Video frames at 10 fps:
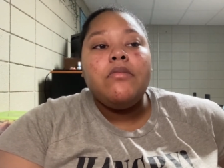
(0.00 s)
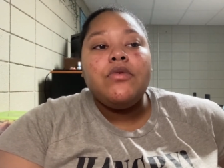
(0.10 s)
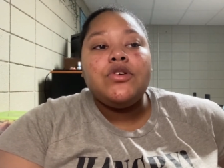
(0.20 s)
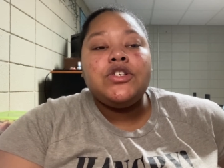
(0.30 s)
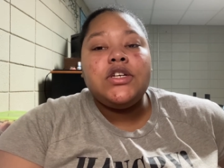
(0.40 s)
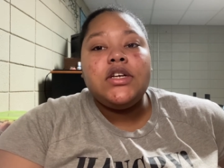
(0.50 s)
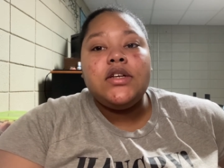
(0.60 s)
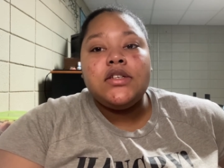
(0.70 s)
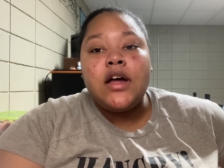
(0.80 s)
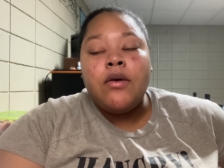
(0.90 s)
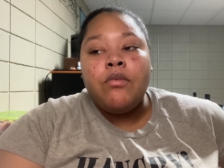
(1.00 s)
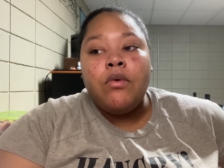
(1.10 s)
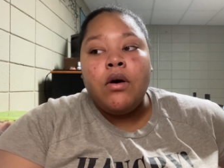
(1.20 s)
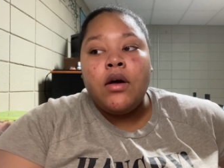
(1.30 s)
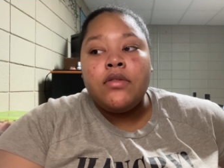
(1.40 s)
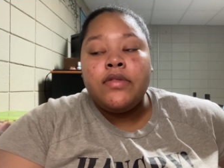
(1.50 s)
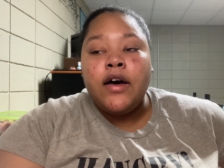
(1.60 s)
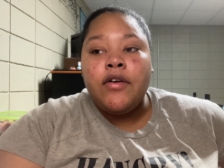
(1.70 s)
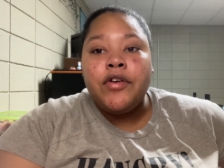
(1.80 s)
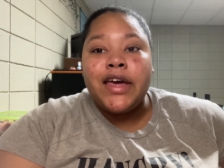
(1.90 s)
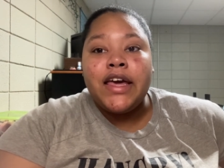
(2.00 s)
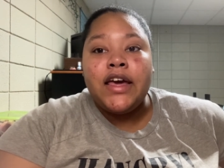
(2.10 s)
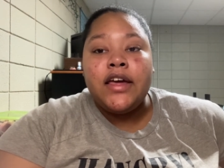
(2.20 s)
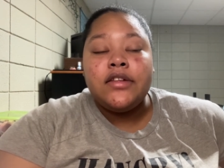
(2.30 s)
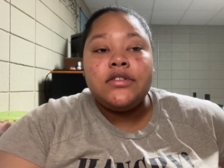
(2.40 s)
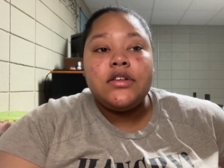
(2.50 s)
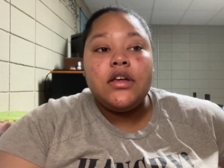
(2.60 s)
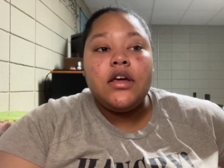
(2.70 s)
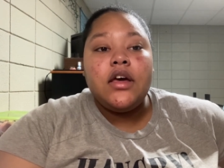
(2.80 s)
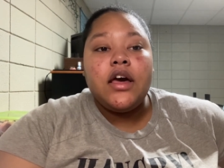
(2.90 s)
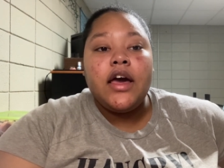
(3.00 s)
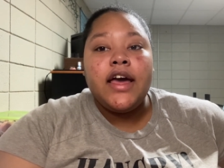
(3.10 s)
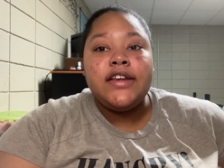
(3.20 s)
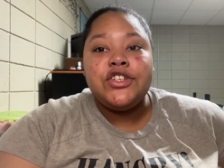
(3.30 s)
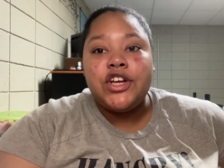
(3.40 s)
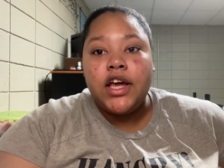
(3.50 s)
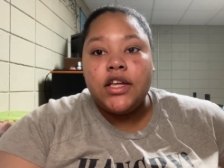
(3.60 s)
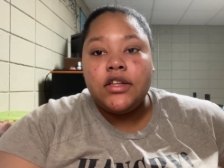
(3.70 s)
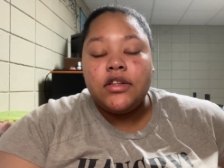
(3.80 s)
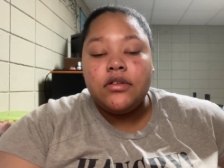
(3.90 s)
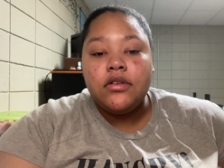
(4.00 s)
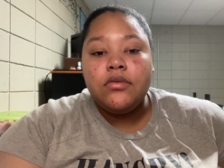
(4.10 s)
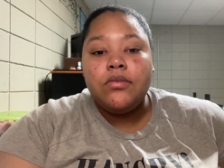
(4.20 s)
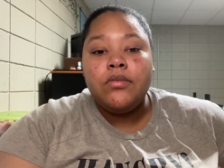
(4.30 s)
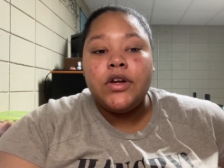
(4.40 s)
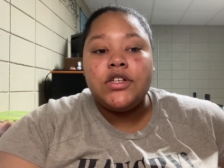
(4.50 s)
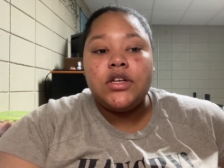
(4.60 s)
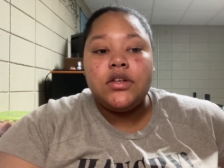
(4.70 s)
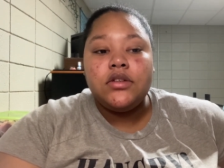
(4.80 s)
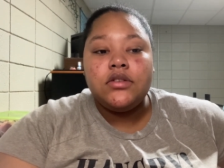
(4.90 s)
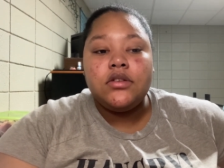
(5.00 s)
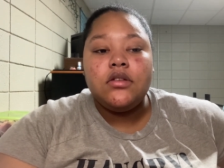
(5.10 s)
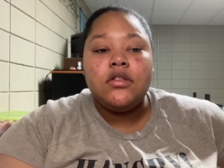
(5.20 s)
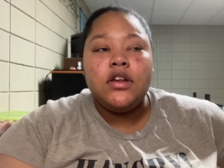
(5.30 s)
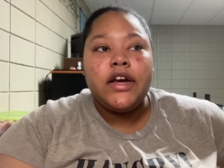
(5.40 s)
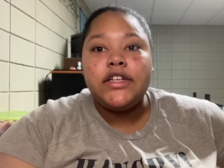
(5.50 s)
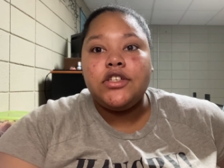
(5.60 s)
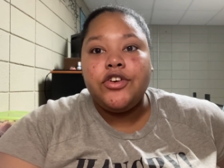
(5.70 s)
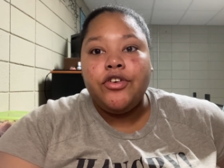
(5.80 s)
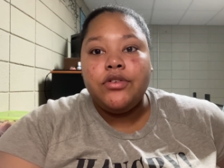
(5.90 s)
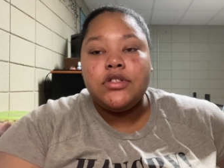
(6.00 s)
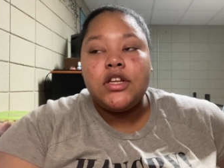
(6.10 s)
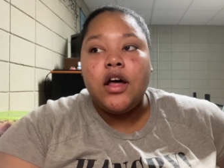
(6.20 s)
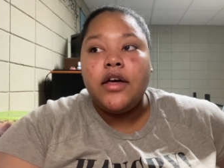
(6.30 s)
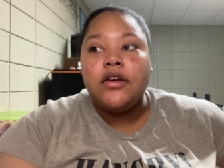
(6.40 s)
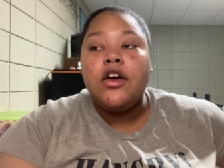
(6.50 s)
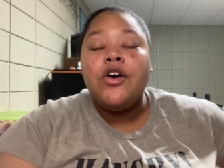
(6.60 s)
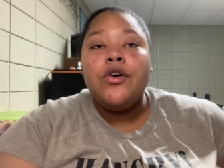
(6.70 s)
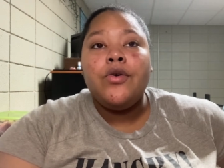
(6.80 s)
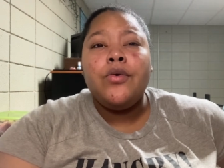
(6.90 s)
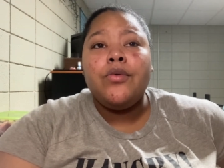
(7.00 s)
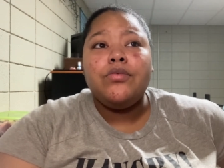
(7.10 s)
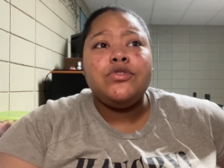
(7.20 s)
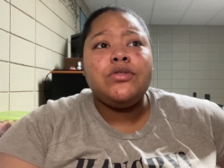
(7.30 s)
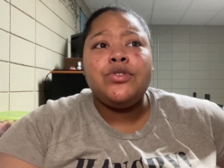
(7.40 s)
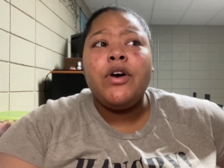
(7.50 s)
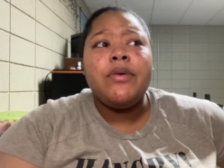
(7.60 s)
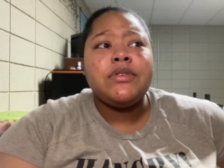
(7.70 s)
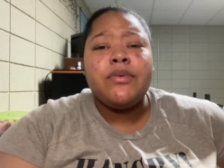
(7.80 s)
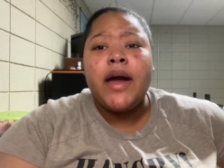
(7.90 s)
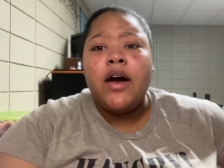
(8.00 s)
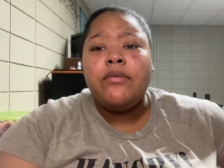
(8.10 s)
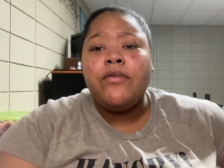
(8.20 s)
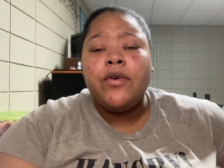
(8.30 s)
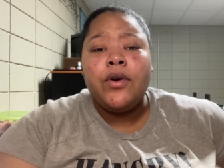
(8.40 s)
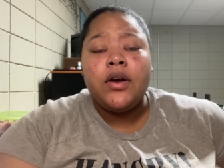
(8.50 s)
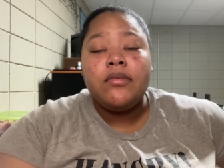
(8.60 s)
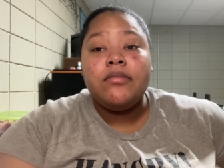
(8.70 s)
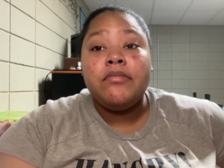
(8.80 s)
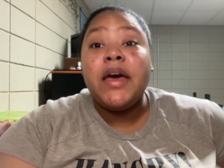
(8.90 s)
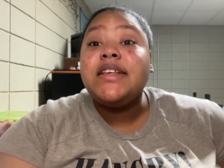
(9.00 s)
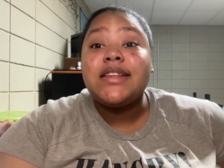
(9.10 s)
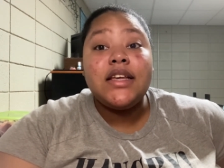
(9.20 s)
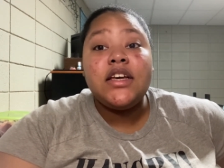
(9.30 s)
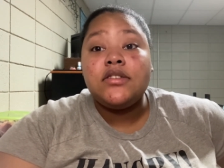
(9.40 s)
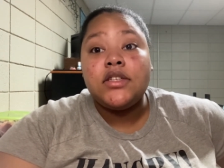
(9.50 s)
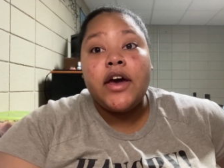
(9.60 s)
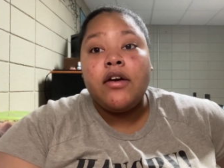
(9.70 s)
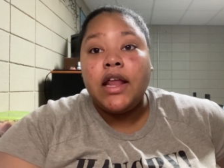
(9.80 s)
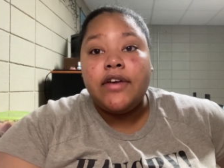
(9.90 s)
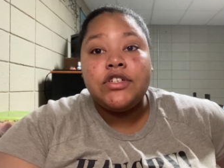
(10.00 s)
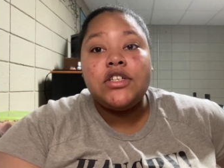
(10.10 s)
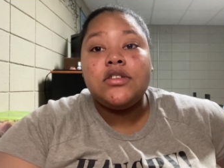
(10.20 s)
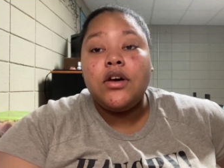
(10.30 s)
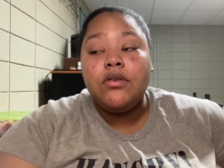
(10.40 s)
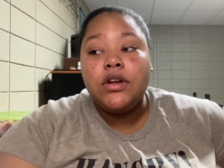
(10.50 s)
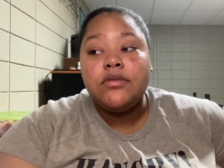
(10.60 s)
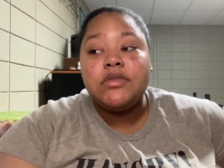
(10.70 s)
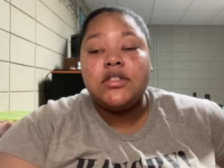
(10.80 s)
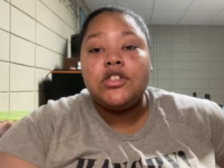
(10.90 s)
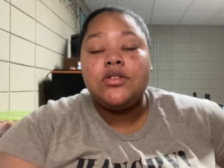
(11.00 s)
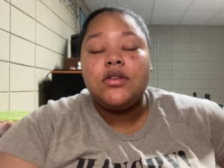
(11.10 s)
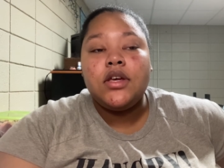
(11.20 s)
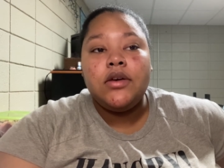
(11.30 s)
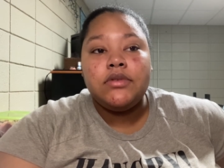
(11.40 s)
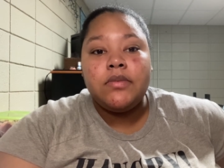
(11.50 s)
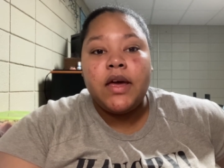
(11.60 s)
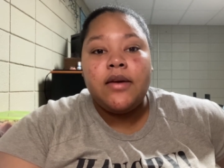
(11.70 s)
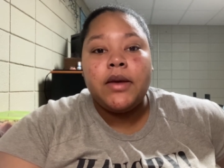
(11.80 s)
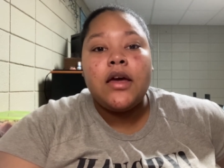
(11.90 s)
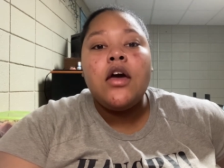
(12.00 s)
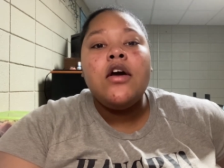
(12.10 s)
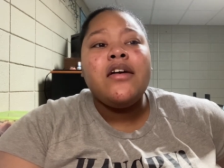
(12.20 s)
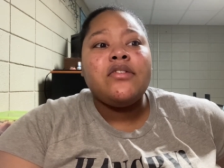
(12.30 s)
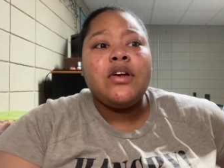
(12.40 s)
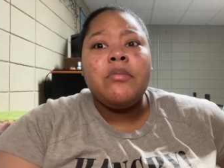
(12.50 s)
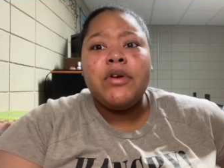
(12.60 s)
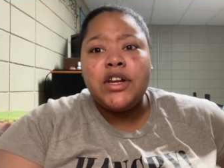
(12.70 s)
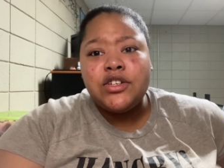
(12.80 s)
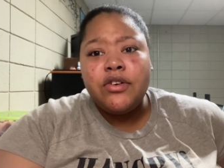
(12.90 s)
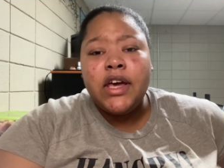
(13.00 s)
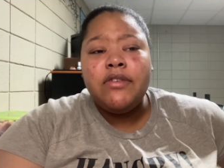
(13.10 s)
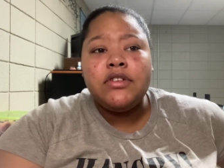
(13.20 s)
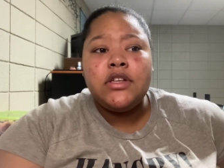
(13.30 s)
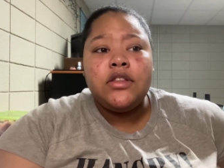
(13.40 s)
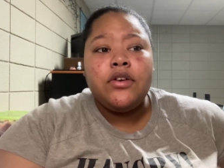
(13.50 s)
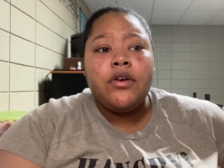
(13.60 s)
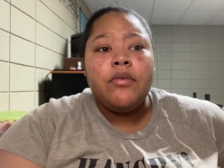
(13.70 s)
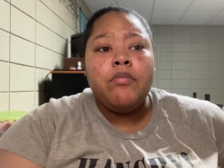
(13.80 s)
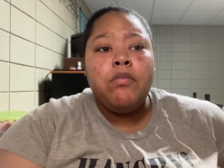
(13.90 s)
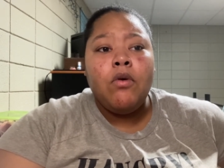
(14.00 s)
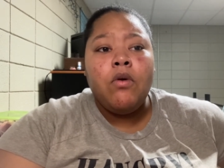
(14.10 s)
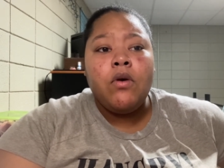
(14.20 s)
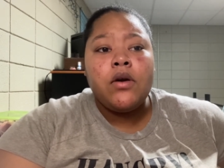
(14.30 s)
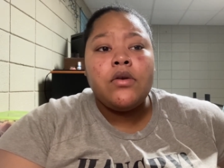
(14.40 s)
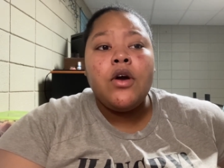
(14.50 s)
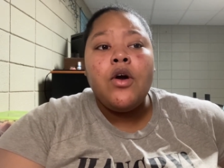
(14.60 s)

She does not want the other kids and Jayden, which is the 19-year-old son, who Joy was around for basically his entire life. She's known him since he was a baby. So I'm pretty sure he was either born